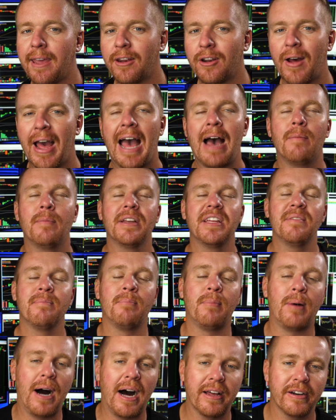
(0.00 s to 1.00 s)
you know, how many
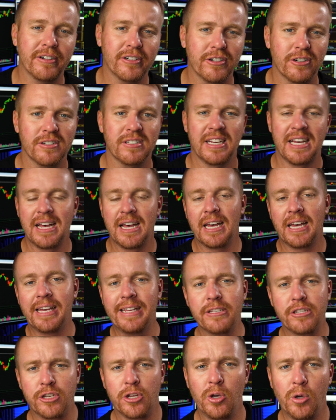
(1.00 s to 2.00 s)
monitors
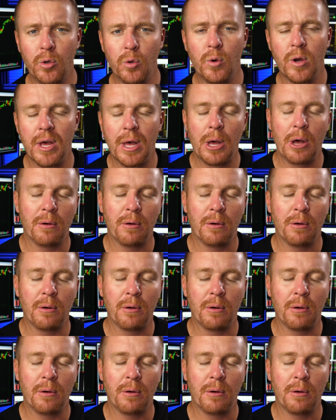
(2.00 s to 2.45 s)
is too